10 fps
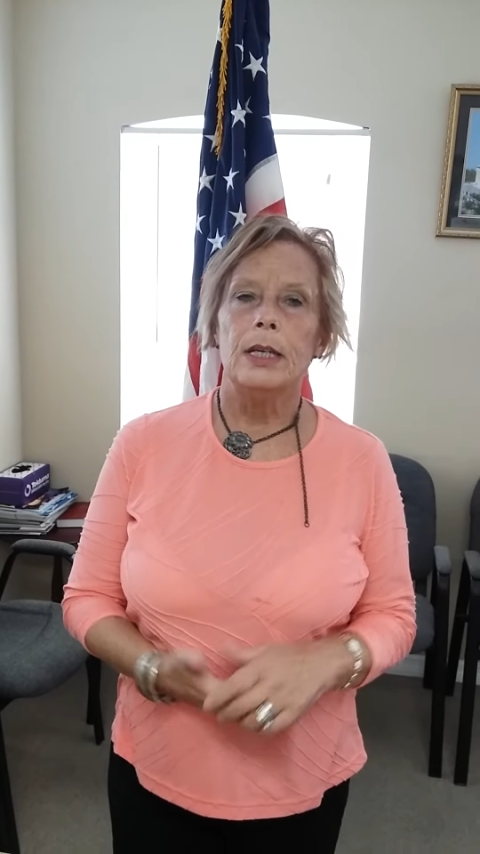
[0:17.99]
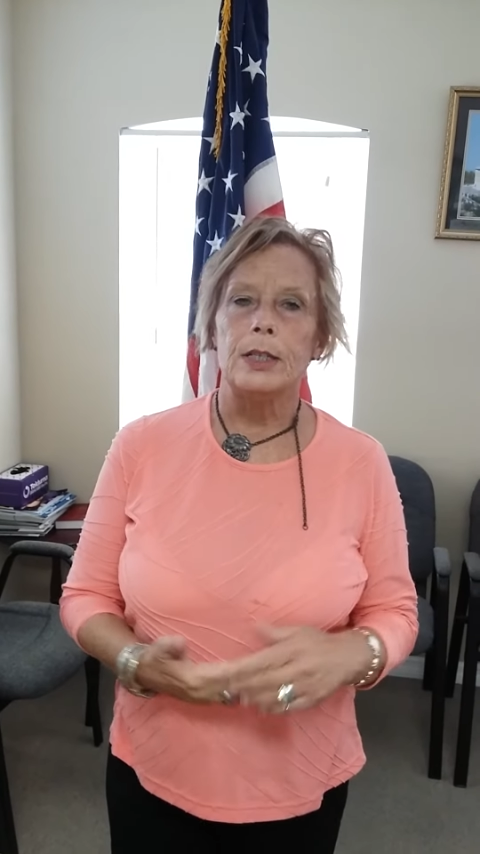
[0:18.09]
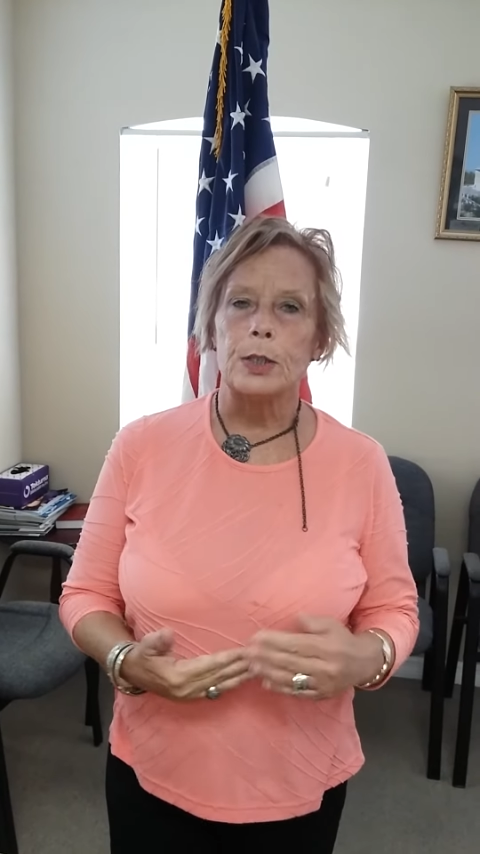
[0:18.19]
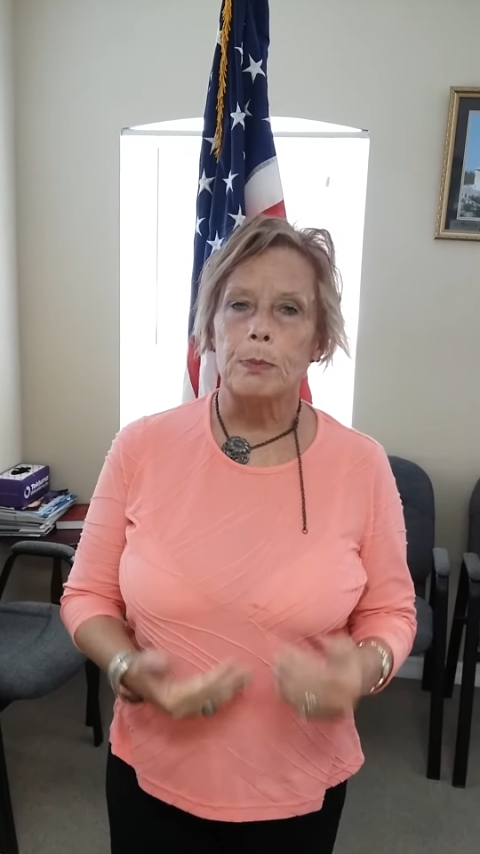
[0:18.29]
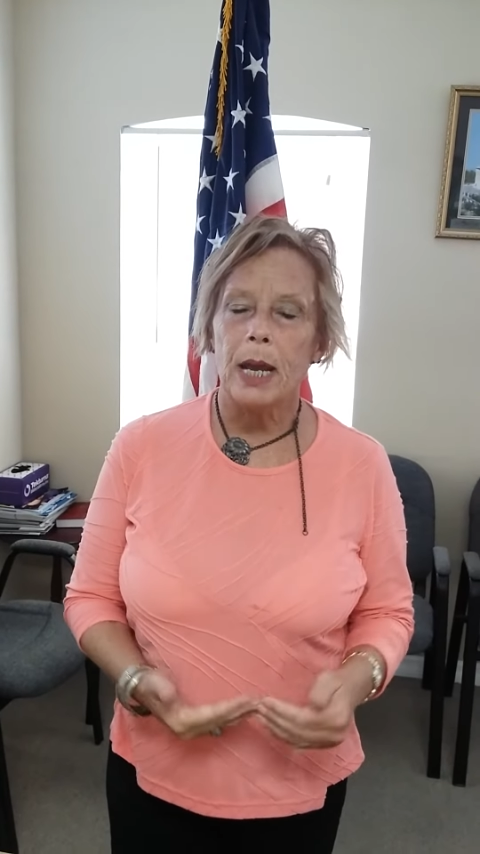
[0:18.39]

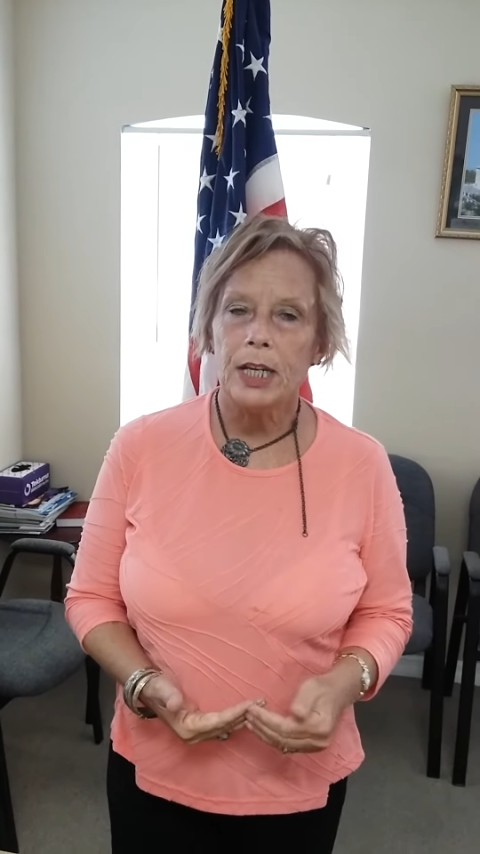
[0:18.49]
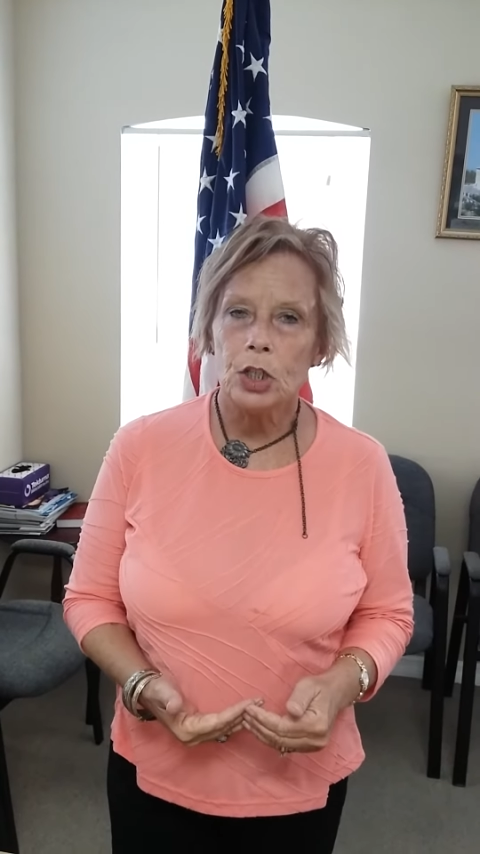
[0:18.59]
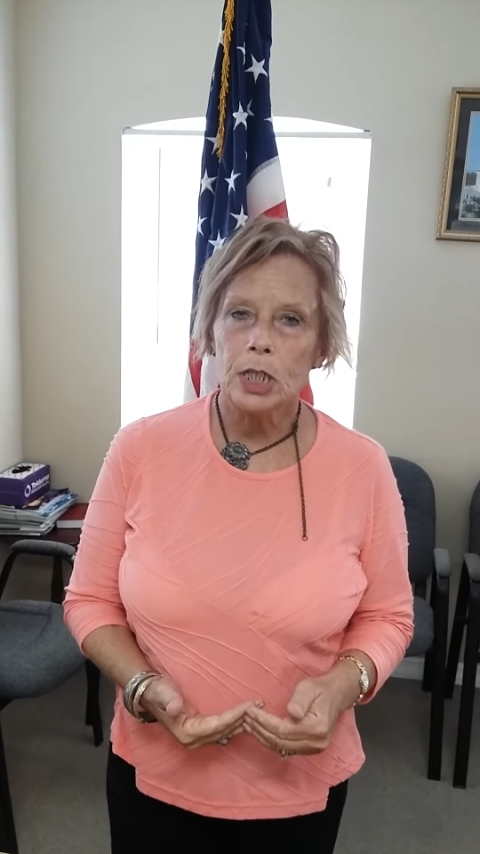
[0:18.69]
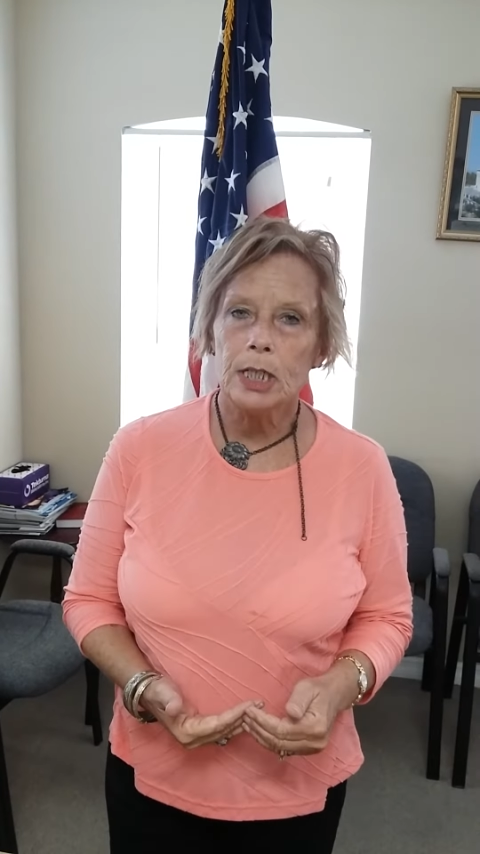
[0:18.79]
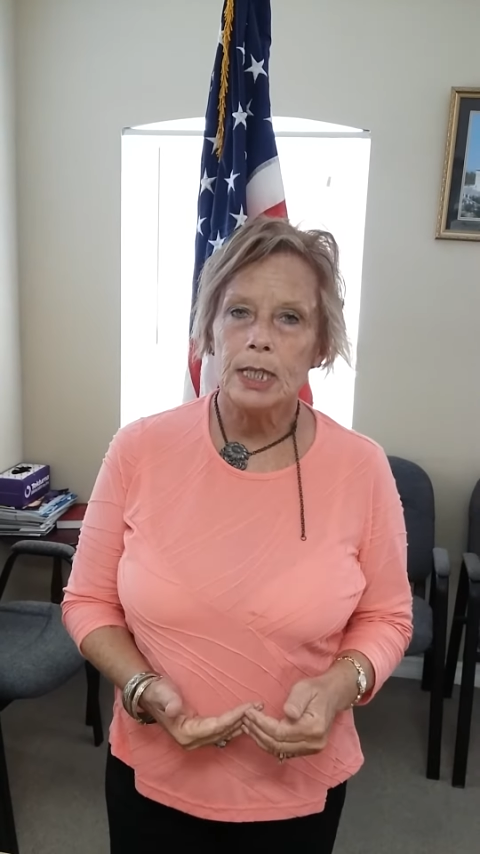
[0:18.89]
his
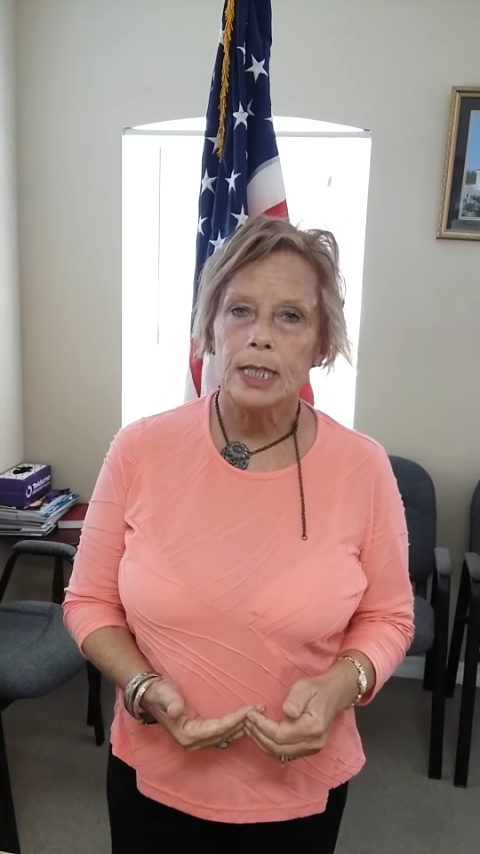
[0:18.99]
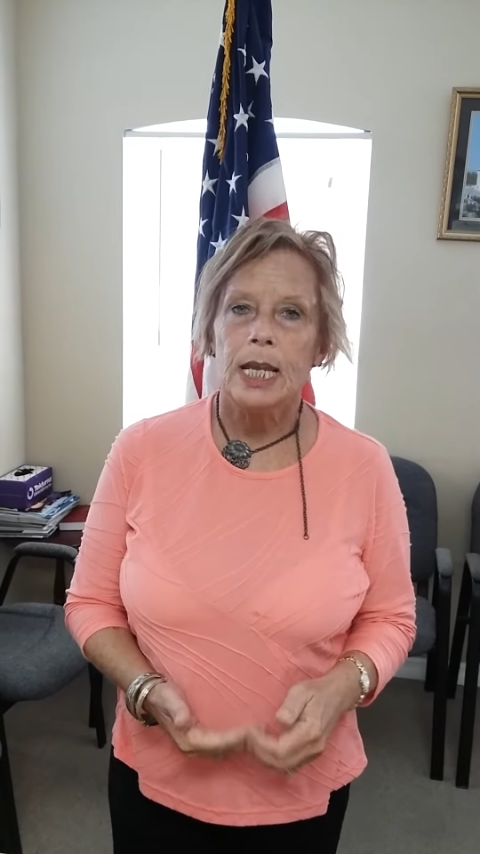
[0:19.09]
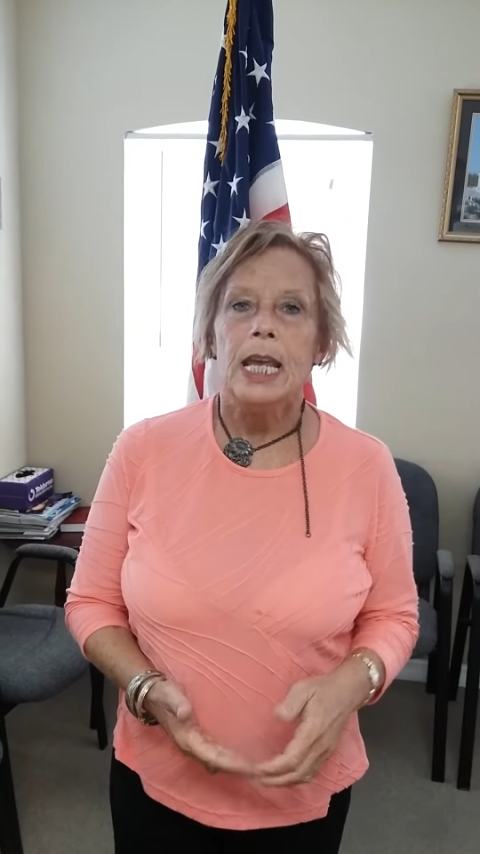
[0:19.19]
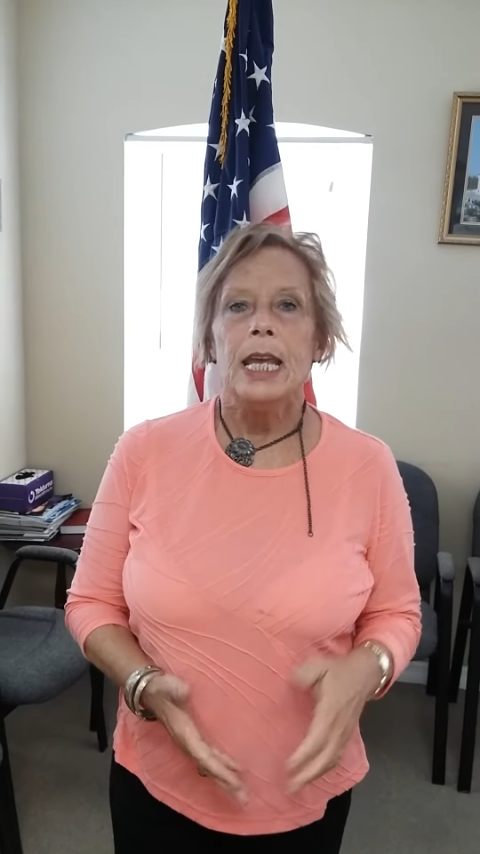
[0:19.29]
patients.